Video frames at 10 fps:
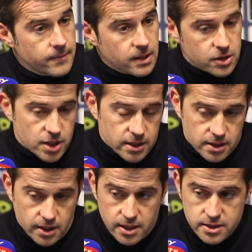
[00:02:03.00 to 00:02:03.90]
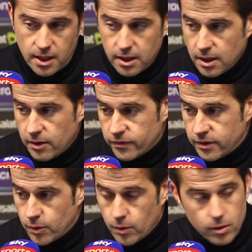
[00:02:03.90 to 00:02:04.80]
Richarlison again second half,
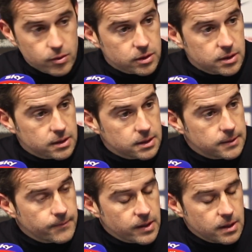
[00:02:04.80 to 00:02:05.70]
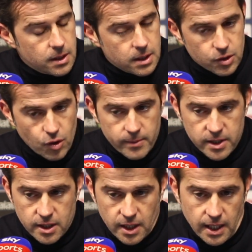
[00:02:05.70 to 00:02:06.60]
Theo Walcott and uh,
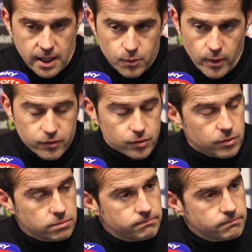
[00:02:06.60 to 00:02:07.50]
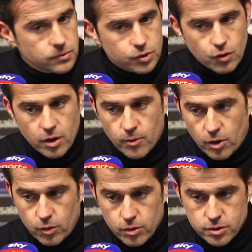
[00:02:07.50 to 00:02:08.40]
Dominic again. We have to score
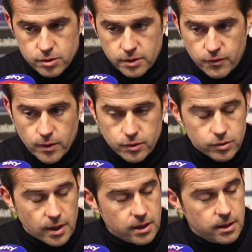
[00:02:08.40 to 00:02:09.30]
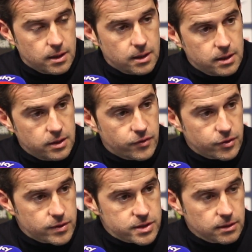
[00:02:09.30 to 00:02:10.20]
more goals if you want to take a
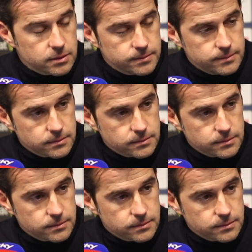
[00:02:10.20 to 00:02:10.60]
different result.